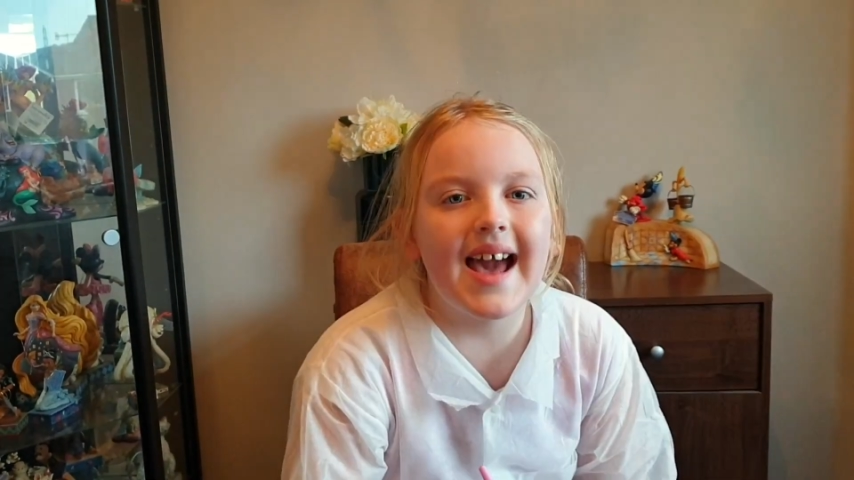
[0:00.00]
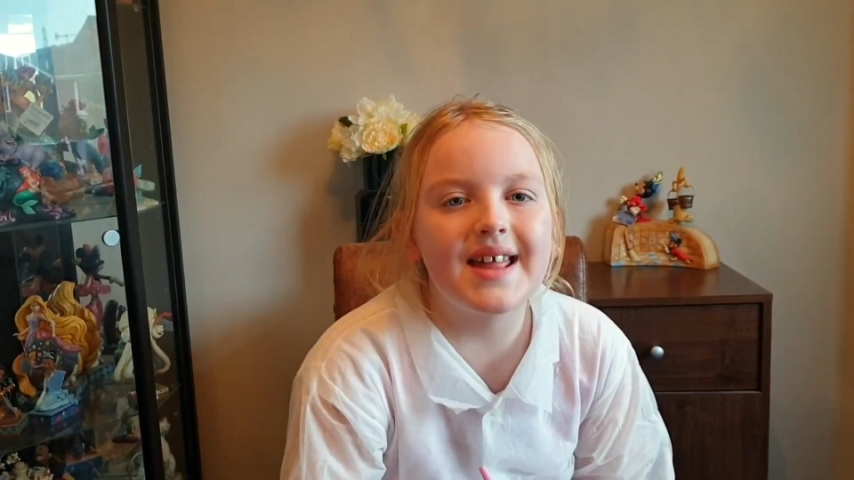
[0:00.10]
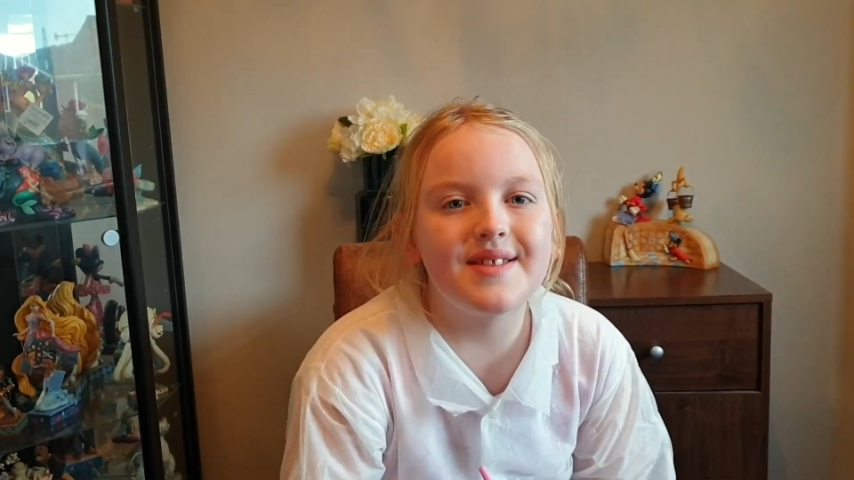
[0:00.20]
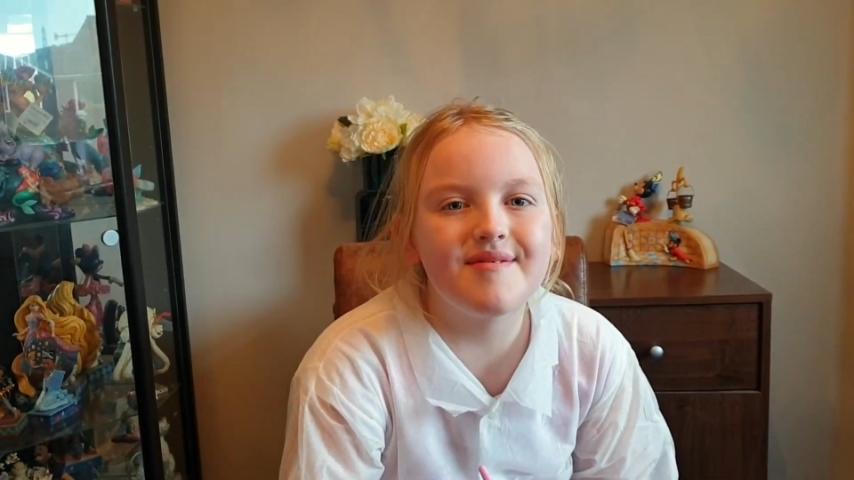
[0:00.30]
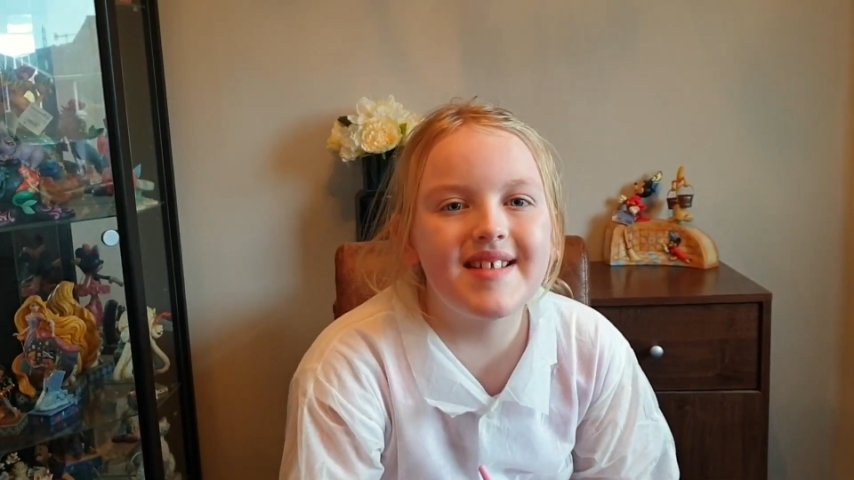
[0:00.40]

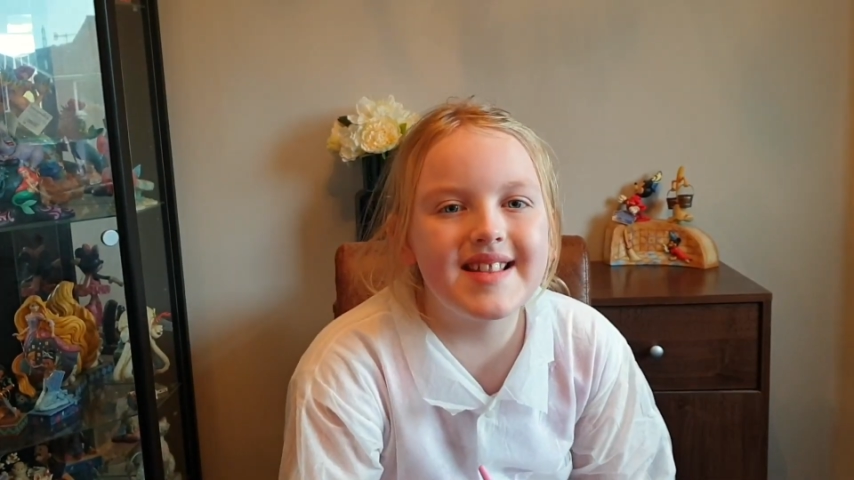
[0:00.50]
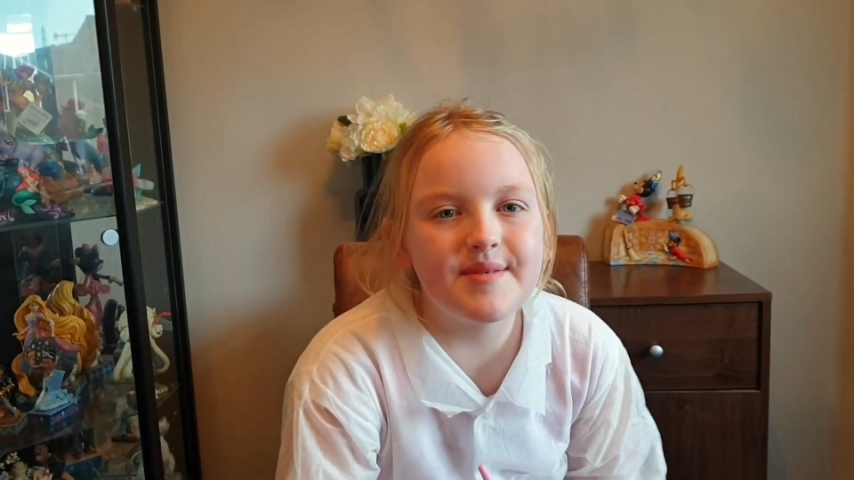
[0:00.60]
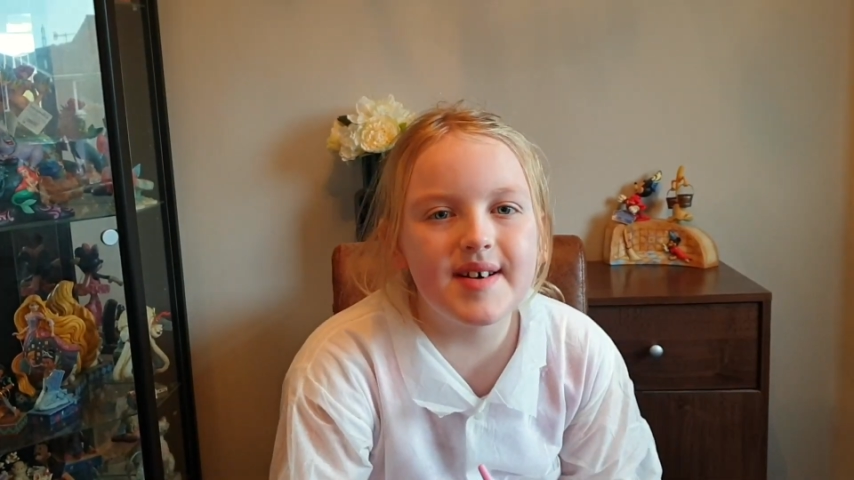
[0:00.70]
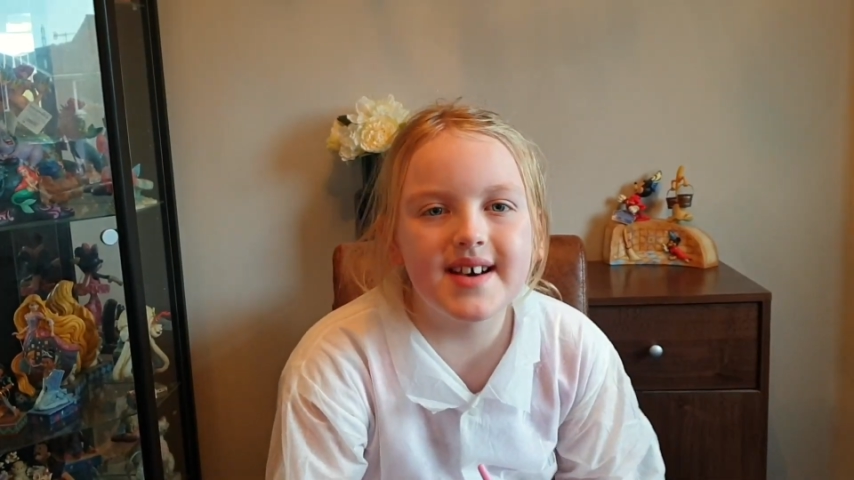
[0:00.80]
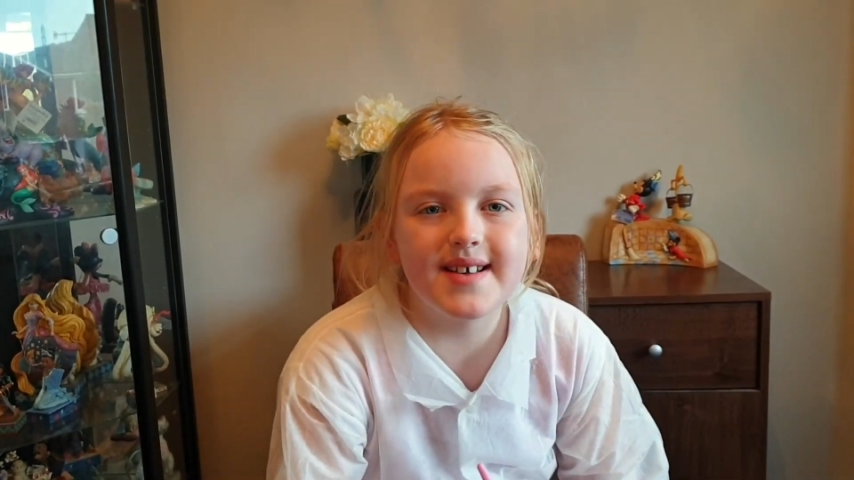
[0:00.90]
Guys, it
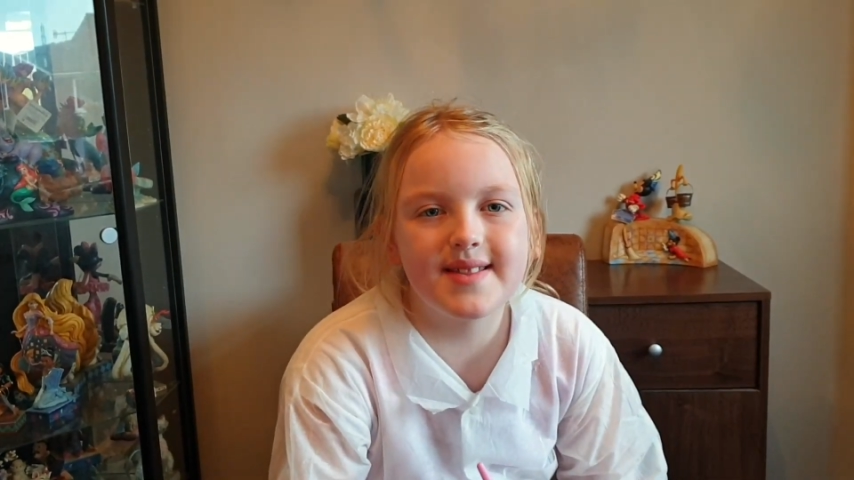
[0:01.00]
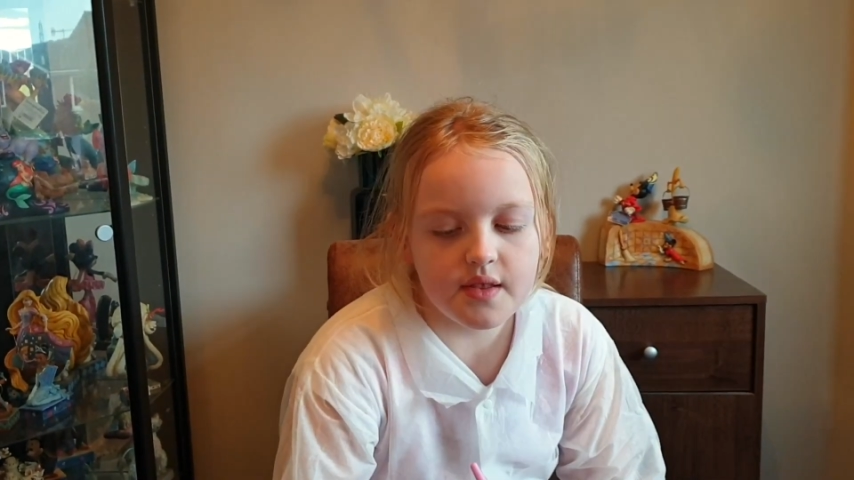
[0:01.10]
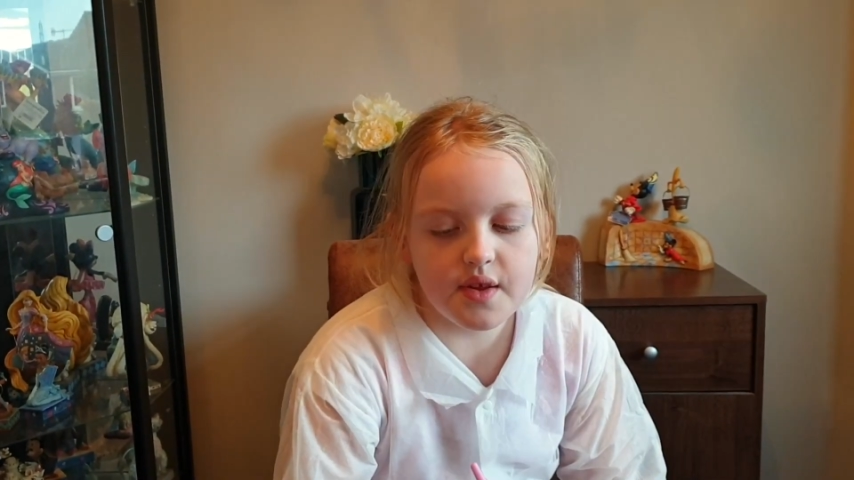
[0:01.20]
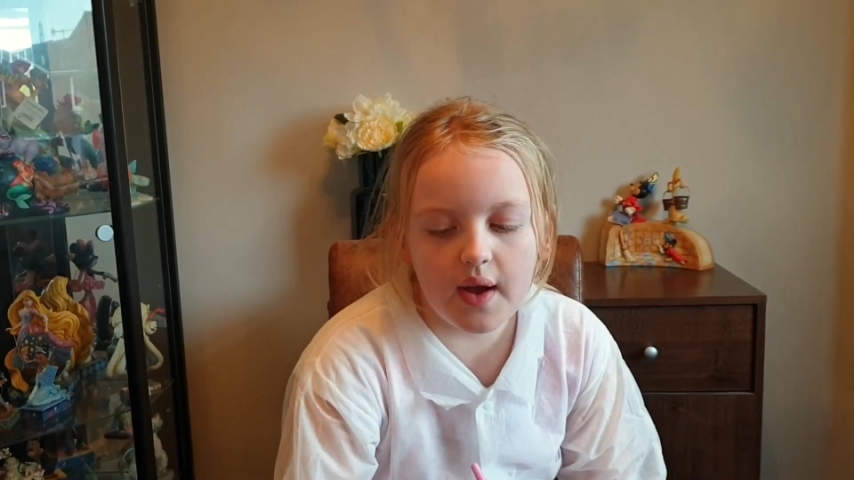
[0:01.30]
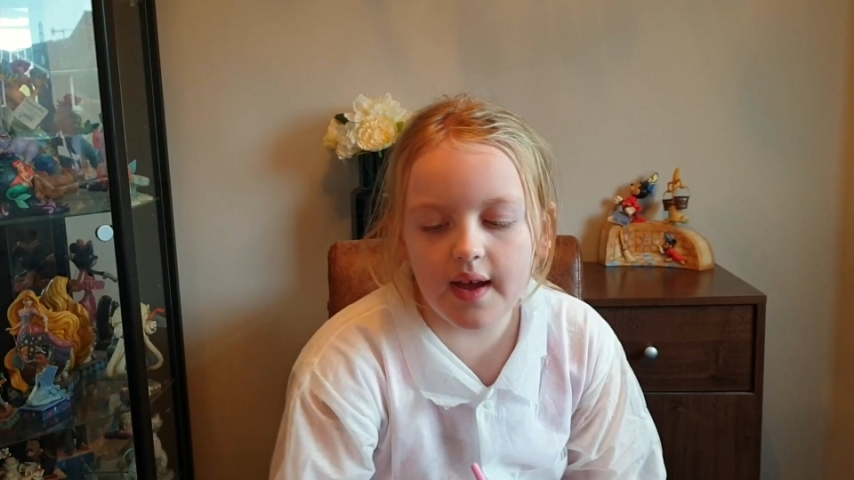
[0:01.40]
really works.
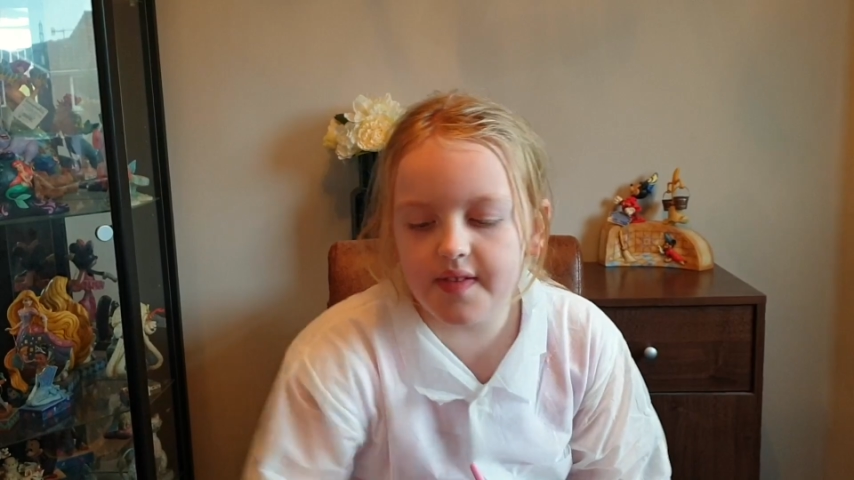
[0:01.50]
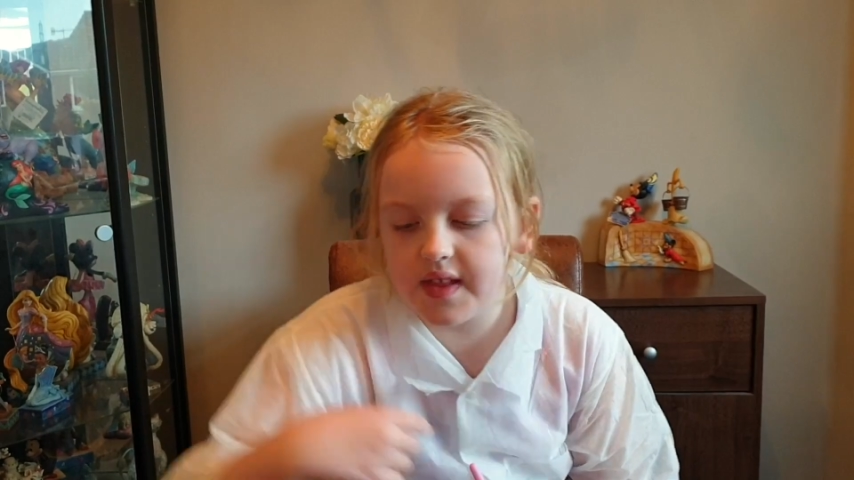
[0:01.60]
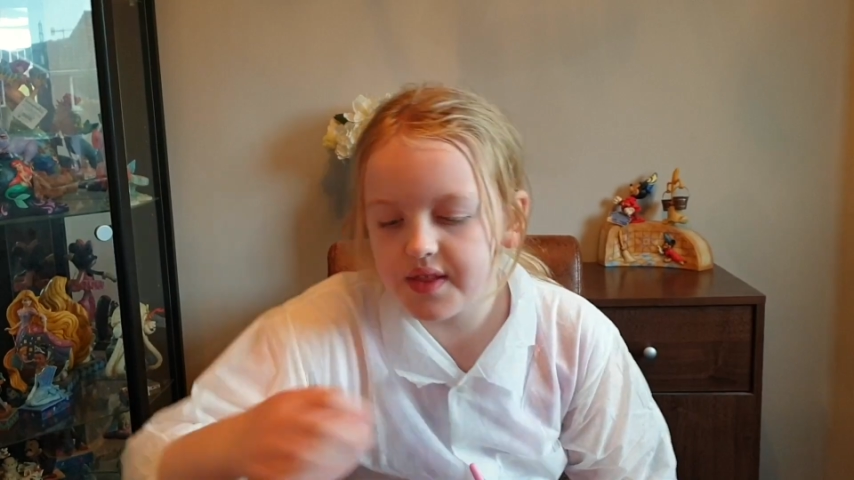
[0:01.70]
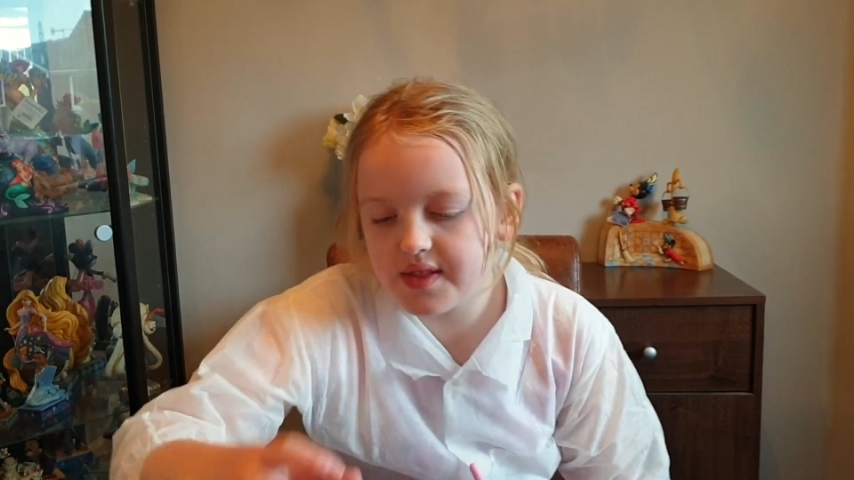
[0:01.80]
So out of this